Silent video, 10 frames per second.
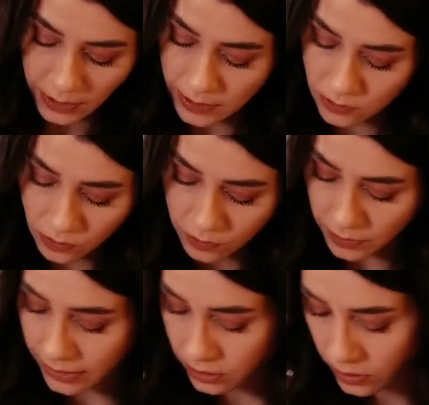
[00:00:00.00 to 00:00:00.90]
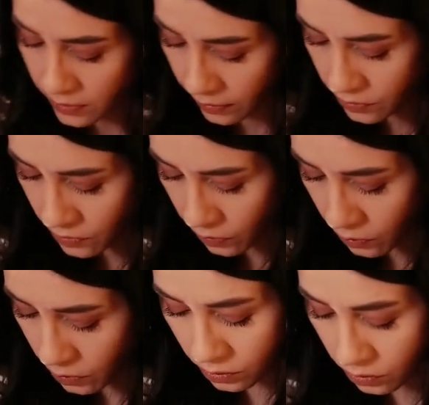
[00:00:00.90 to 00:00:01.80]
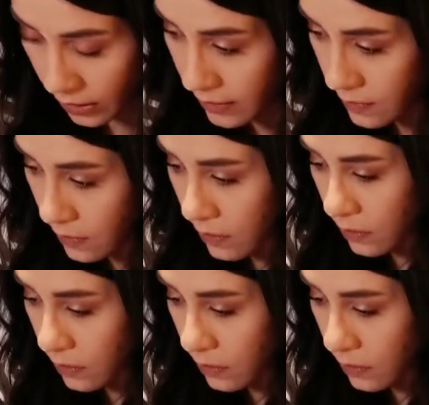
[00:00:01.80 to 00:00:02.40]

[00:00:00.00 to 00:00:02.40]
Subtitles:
His reflections are so crazy.